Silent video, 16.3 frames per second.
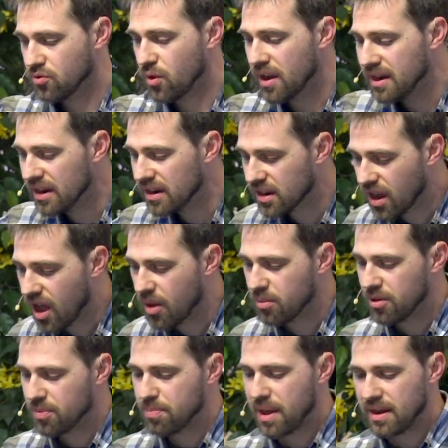So I need to
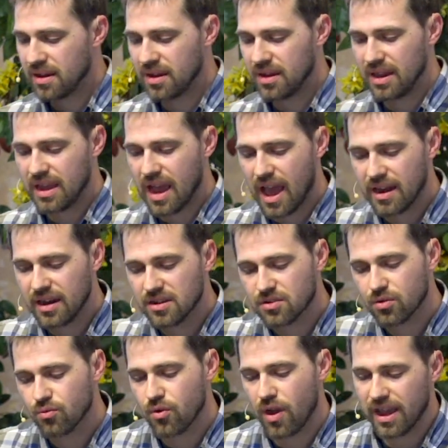come with bended knee. I
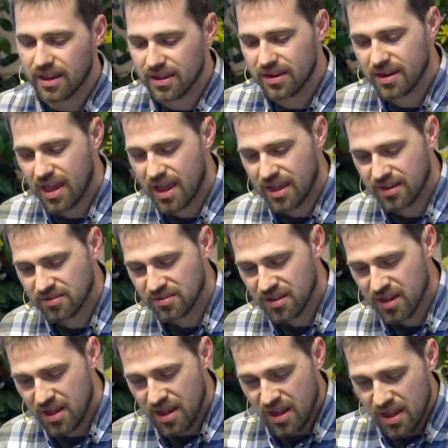need to
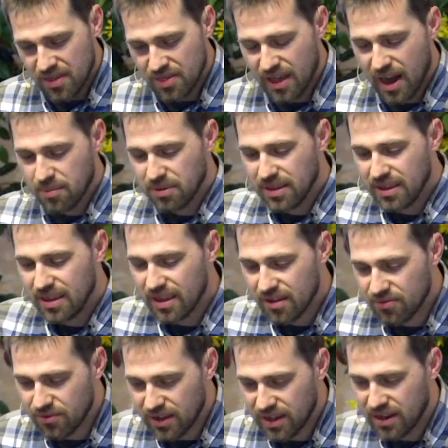recognize that I'm
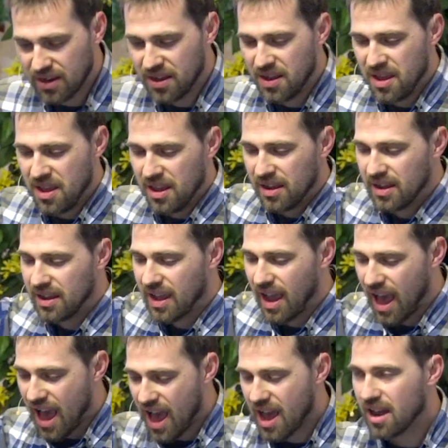giving
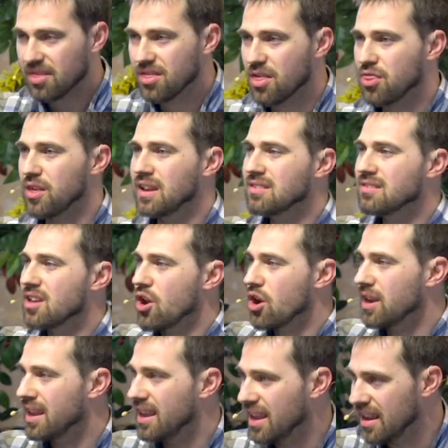God the things
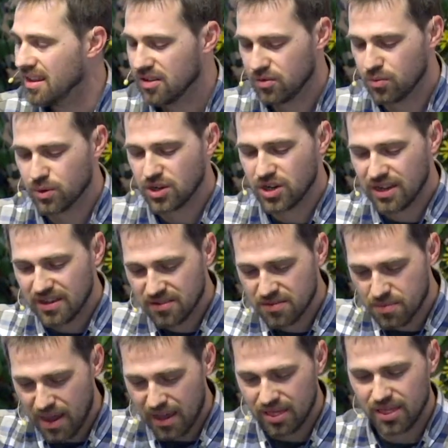that are his, which
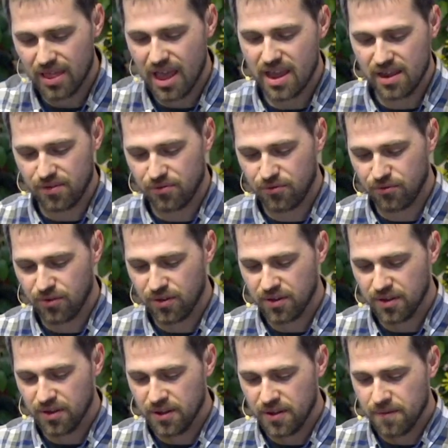is my life.
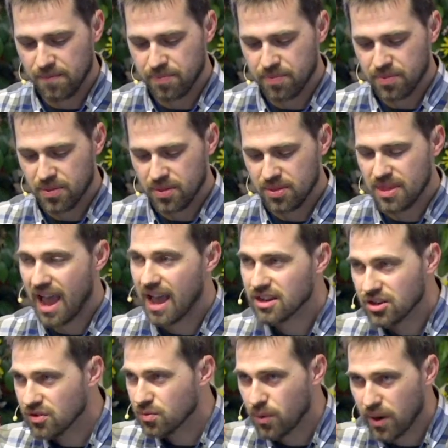
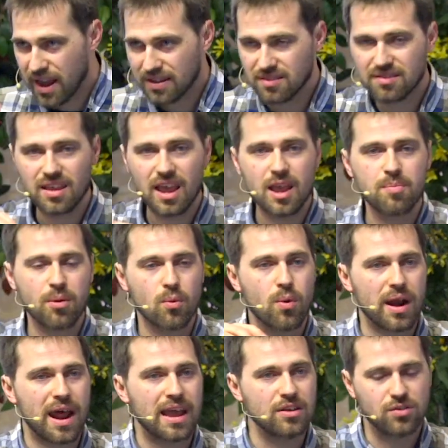Not just what I say,
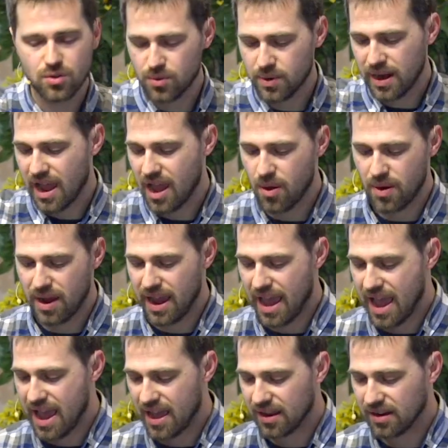but what I do and how I
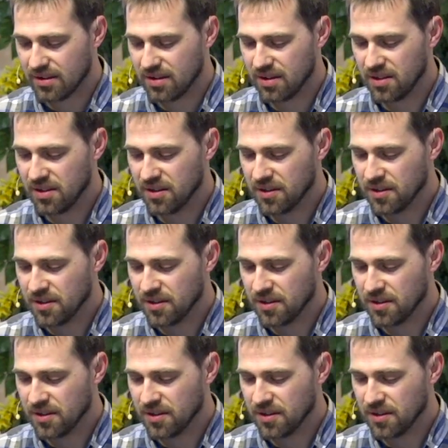act.